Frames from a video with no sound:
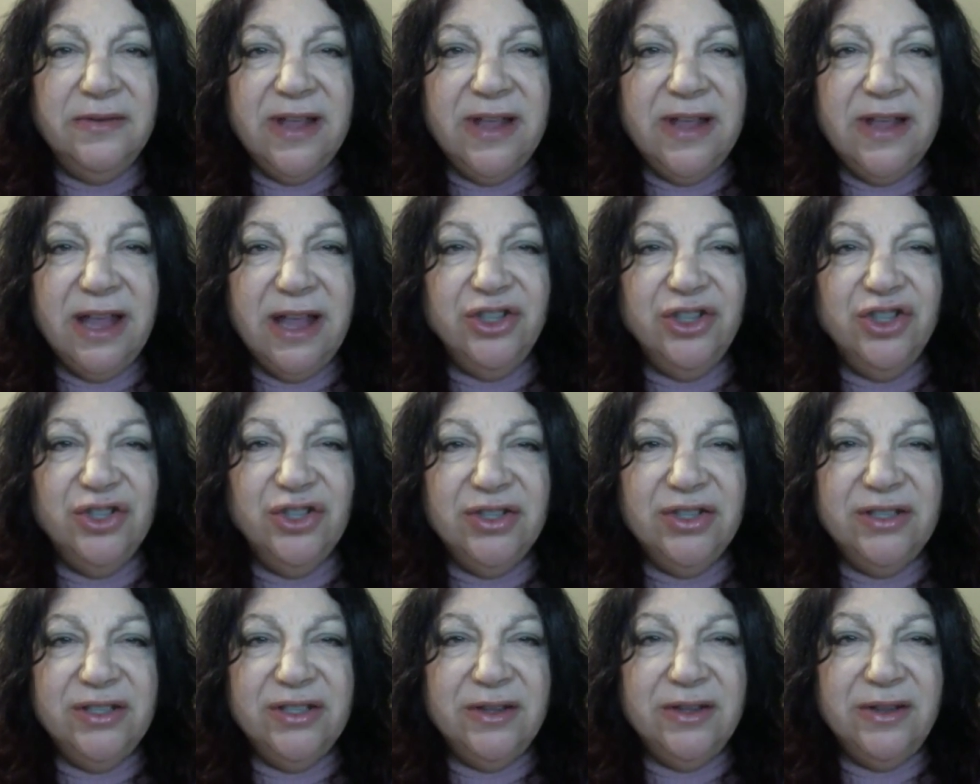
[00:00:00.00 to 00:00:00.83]
Get
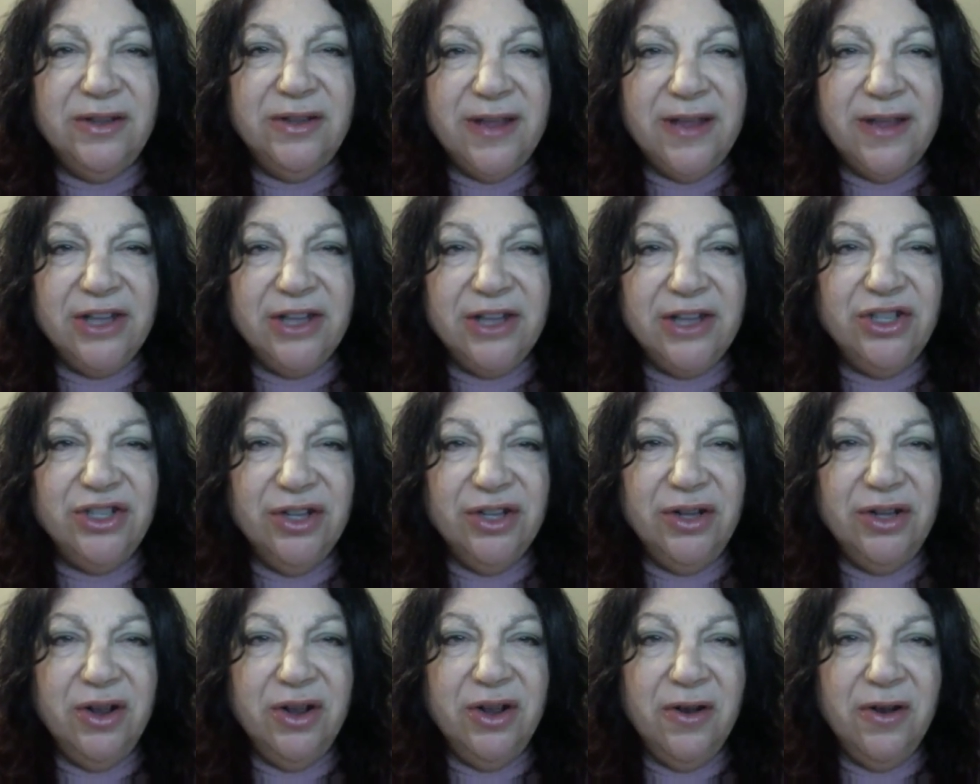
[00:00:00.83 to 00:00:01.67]

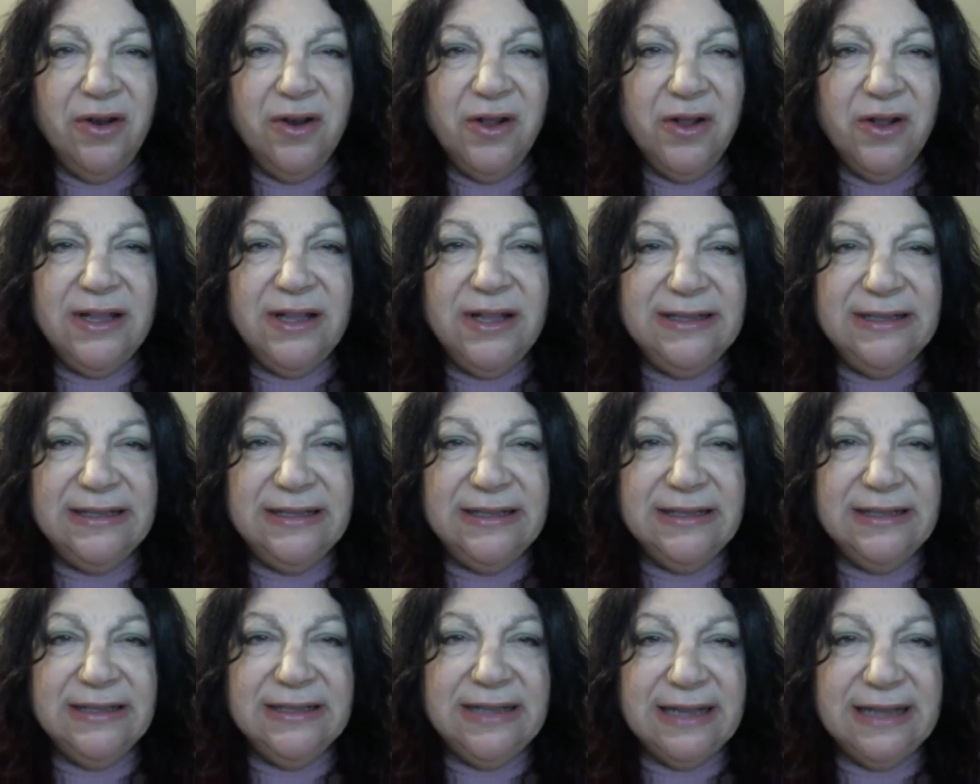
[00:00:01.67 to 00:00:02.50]
your early
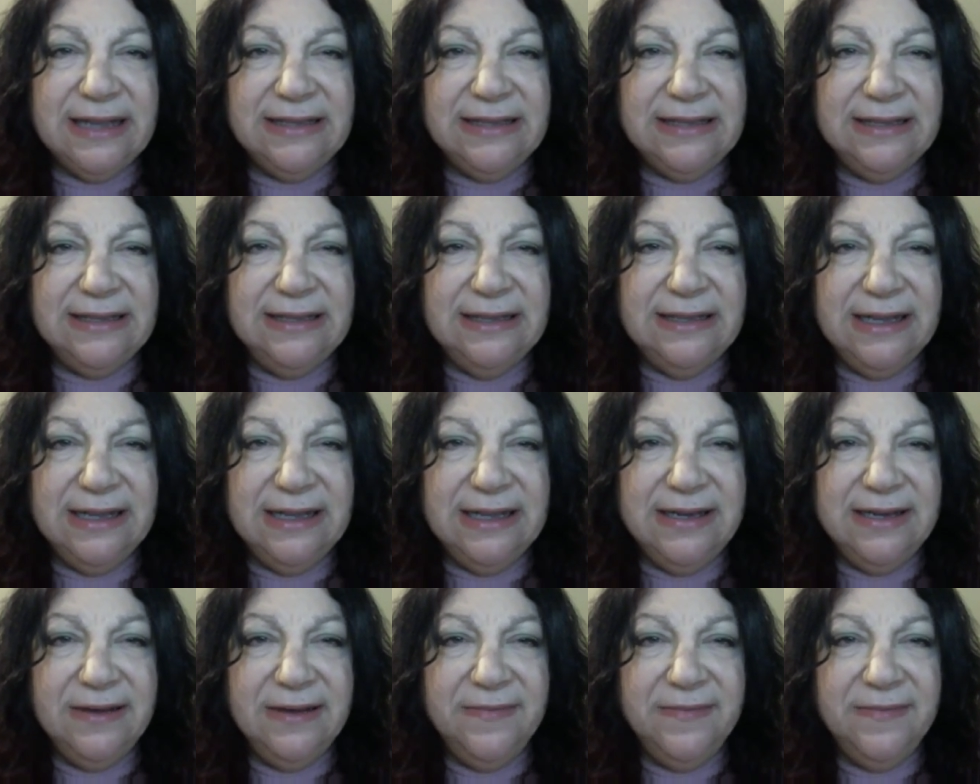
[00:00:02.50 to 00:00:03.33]
successes
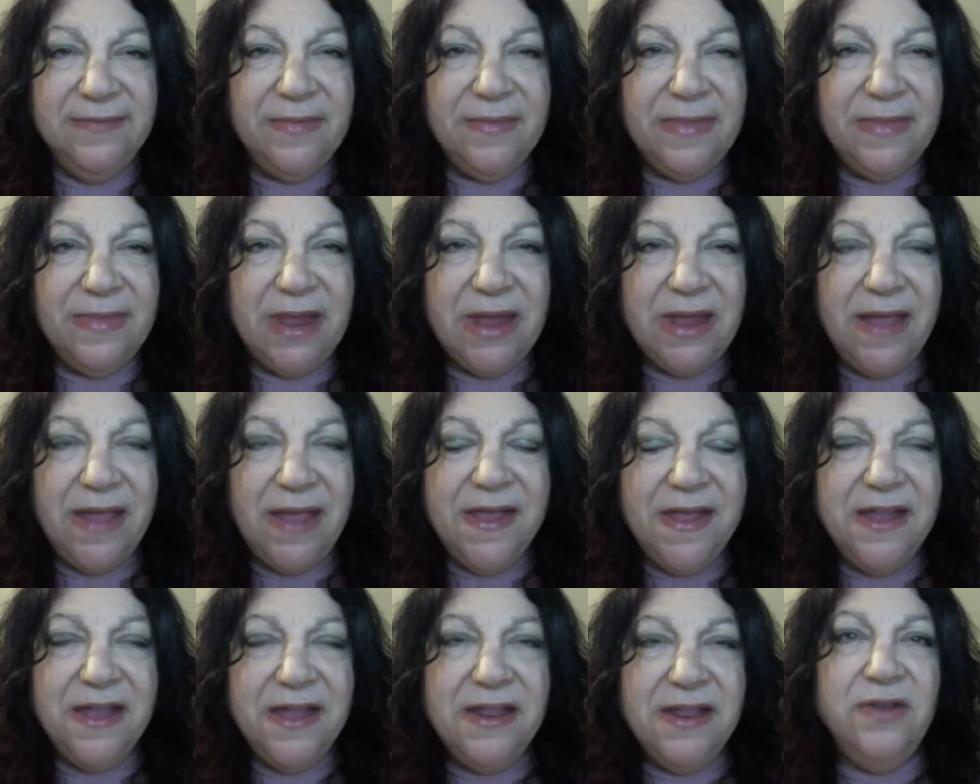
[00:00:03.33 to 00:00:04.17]
in,
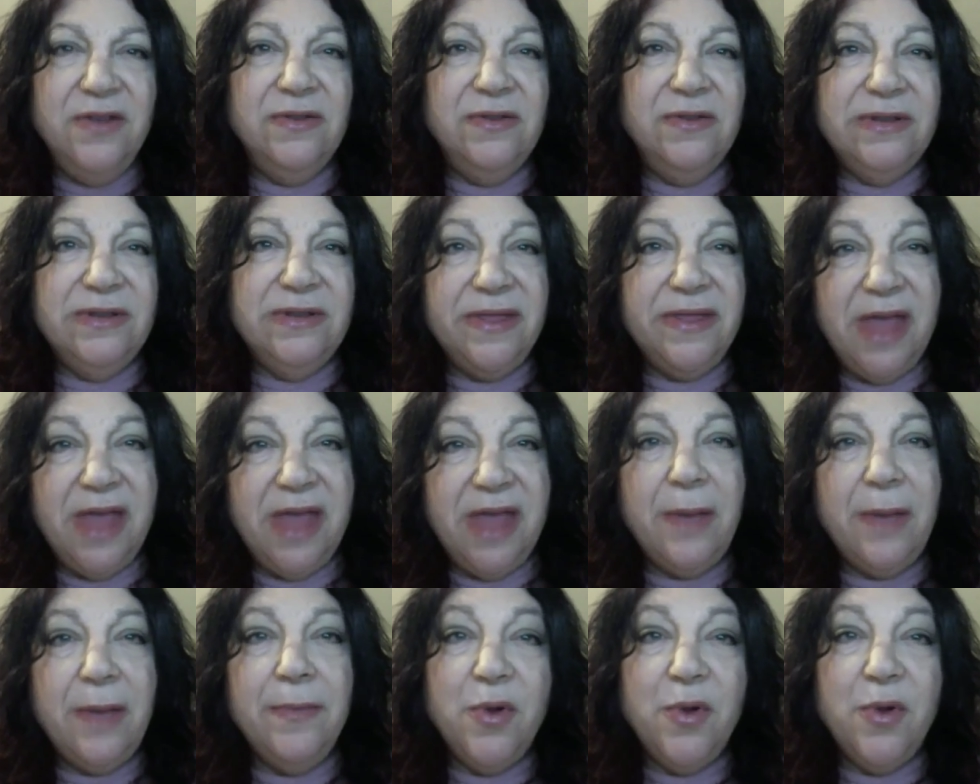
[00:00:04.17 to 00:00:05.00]
and then use
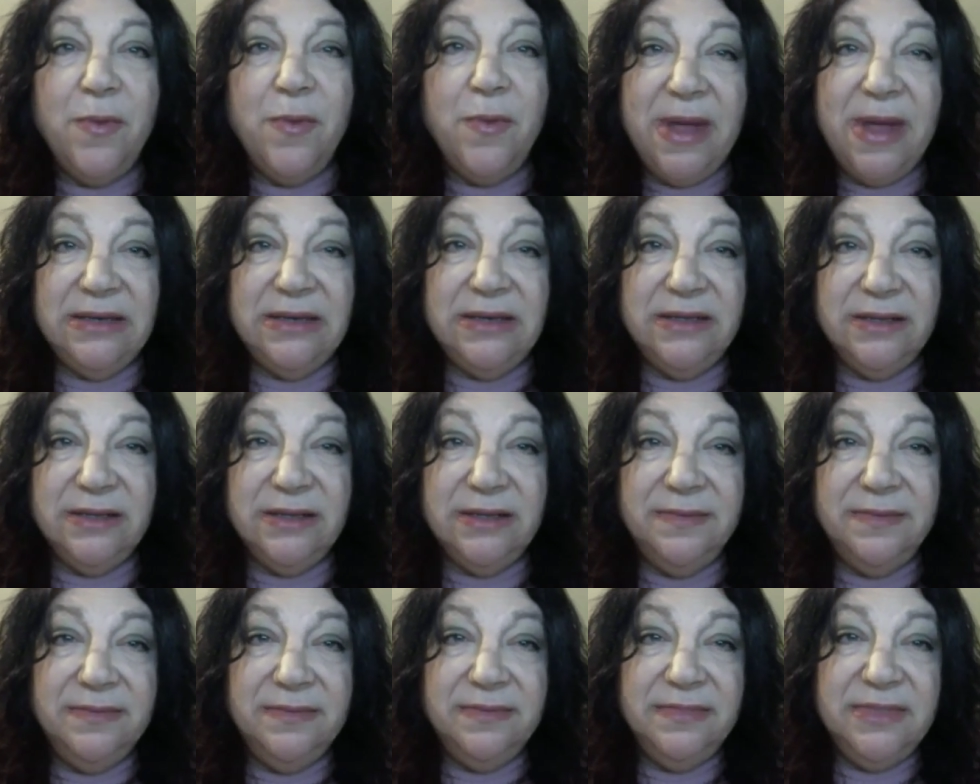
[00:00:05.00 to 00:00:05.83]
that
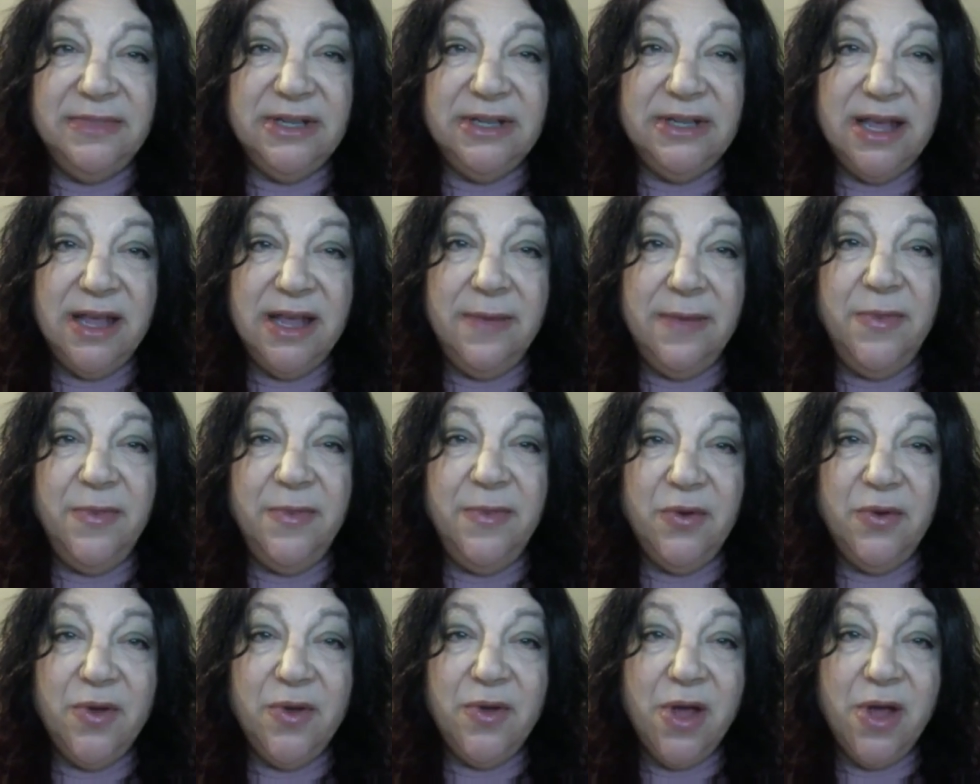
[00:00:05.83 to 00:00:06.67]
momentum to keep
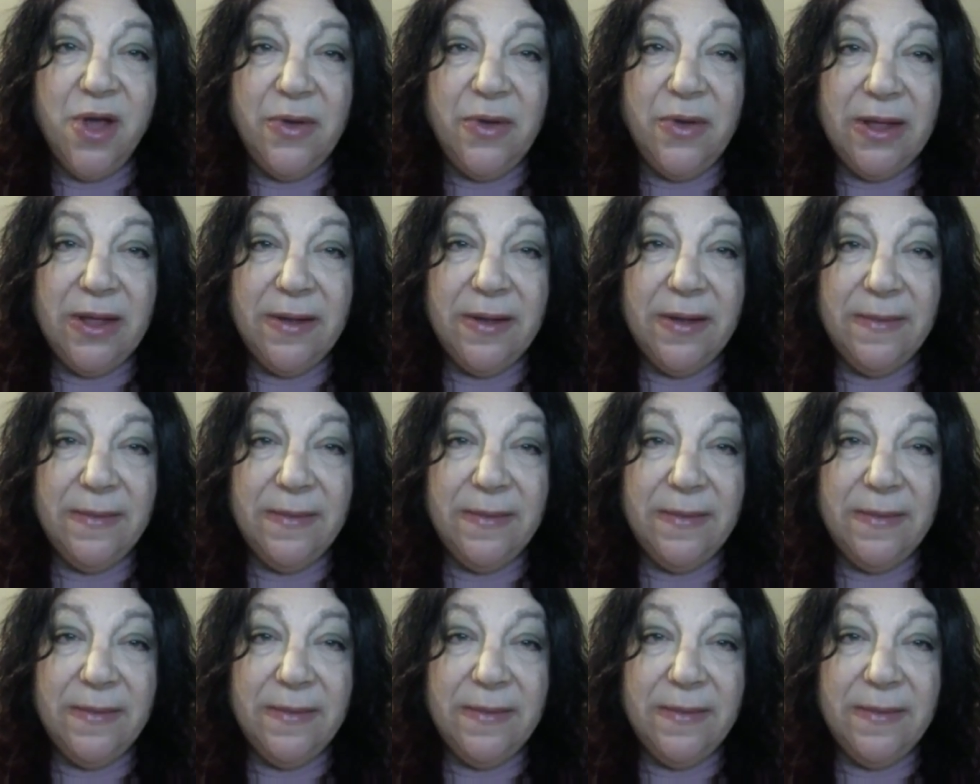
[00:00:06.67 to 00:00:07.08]
you going.